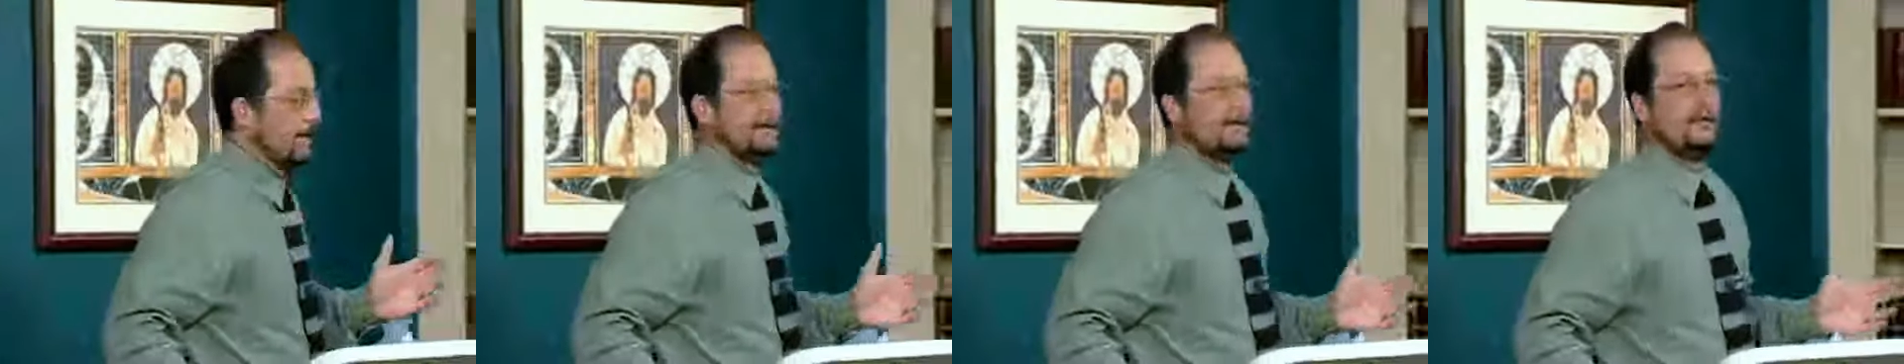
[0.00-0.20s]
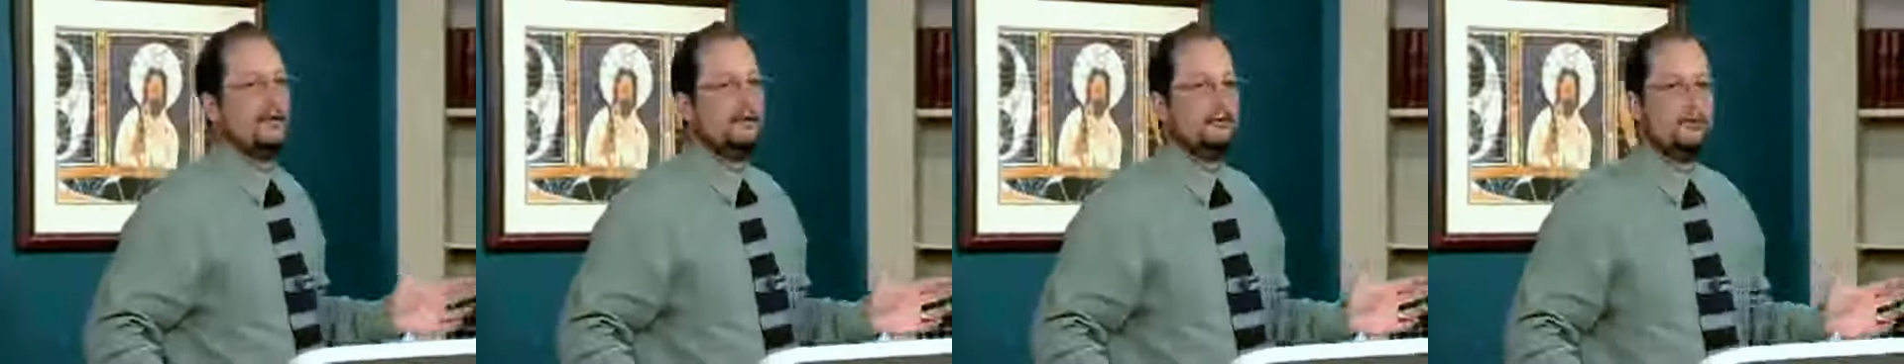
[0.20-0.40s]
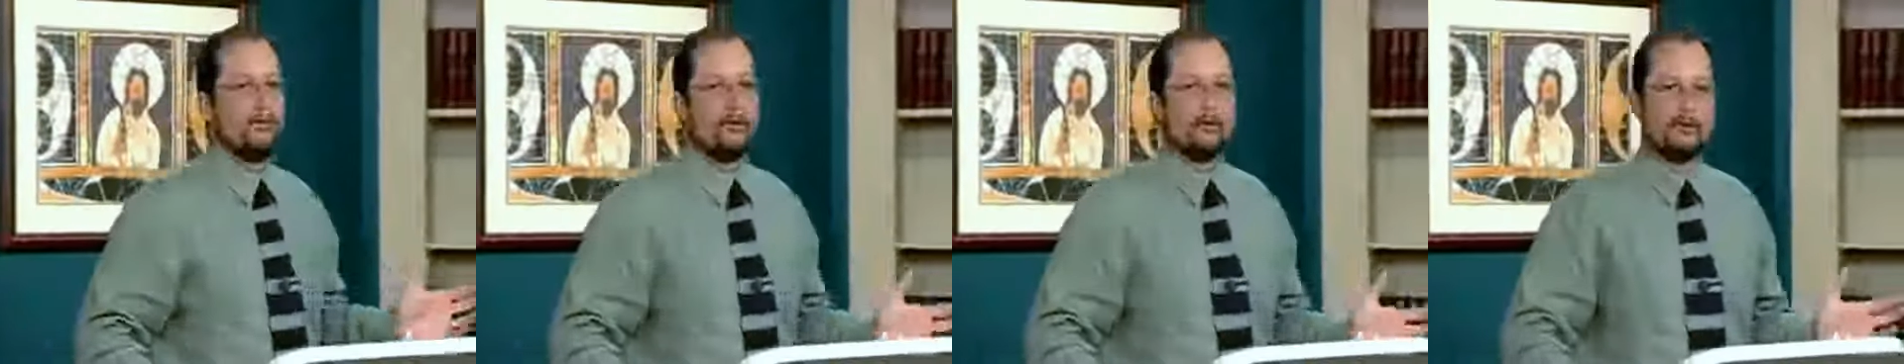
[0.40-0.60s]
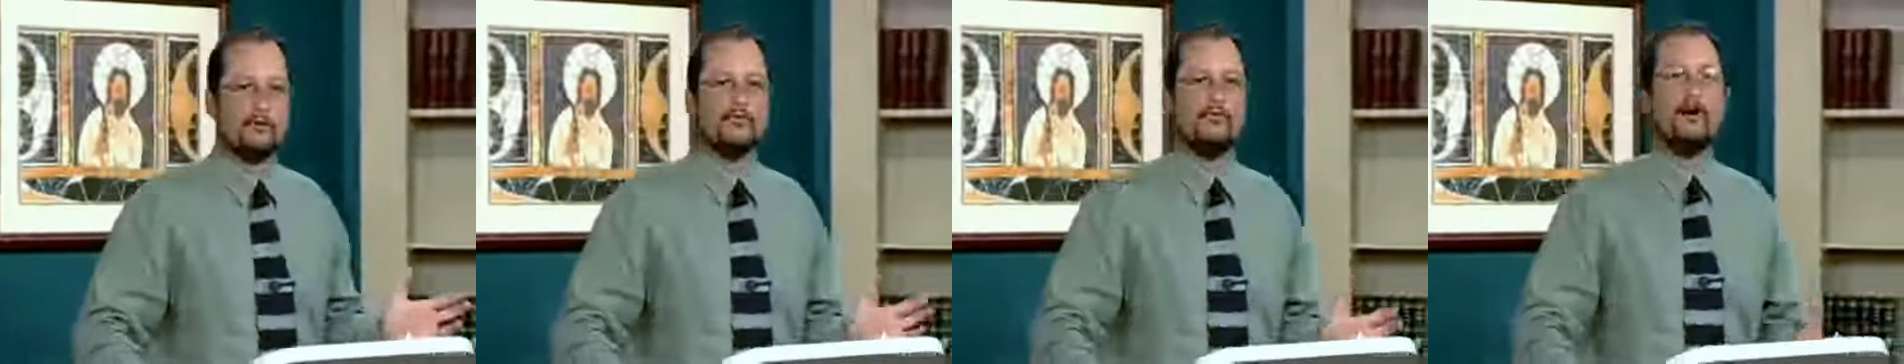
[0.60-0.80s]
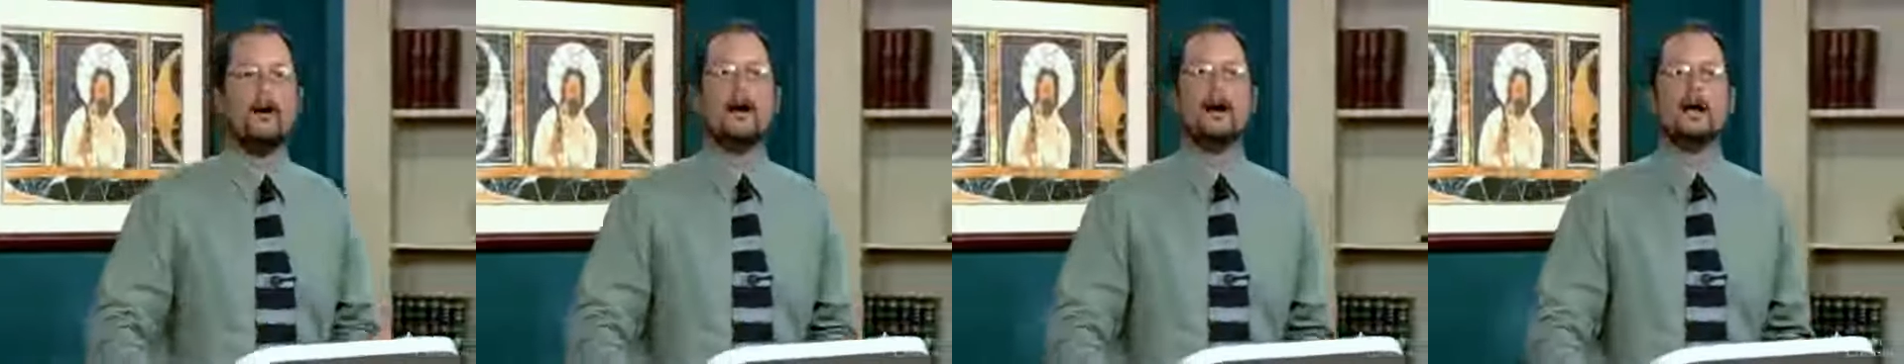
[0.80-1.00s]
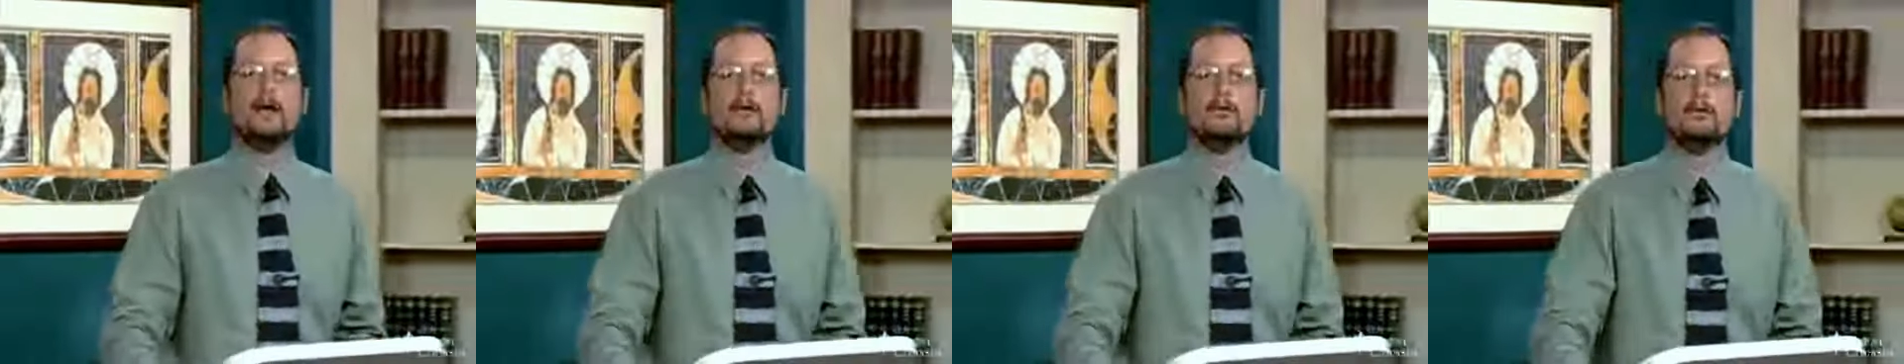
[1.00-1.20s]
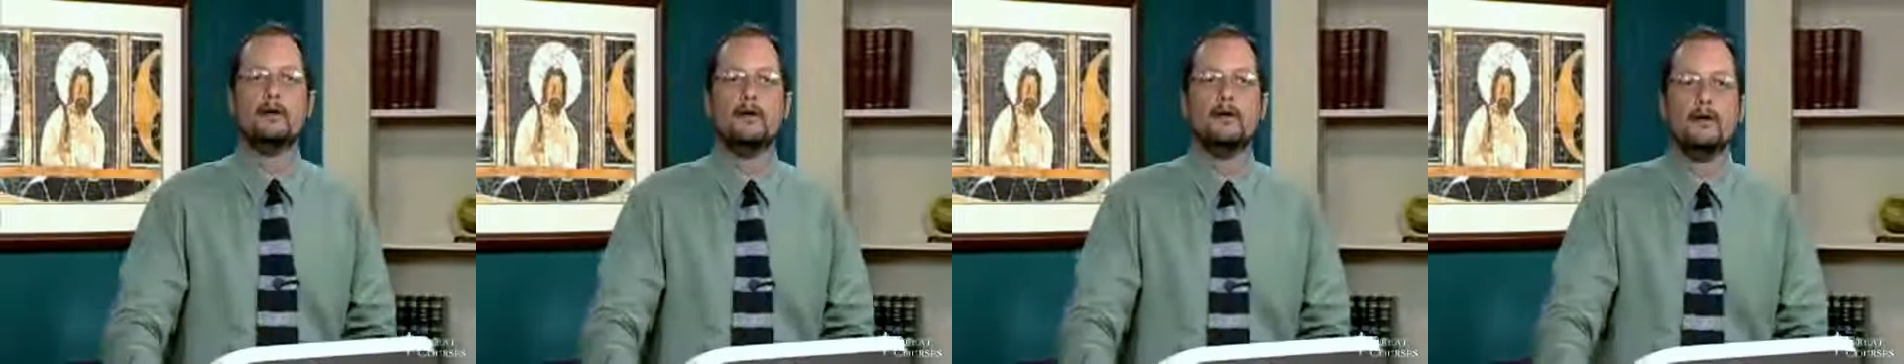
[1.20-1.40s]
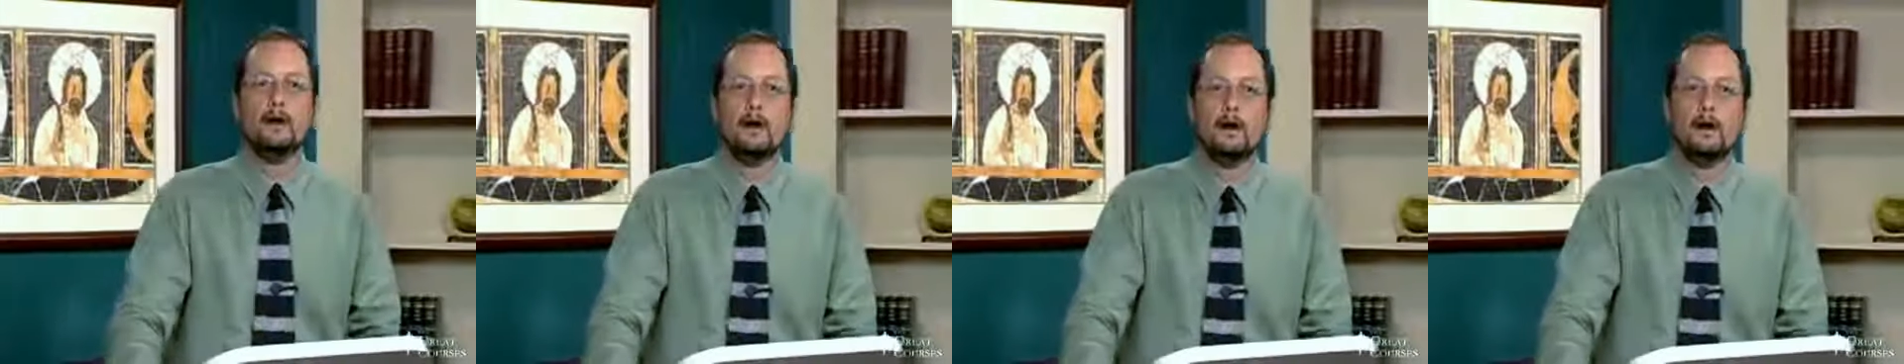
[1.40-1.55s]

1945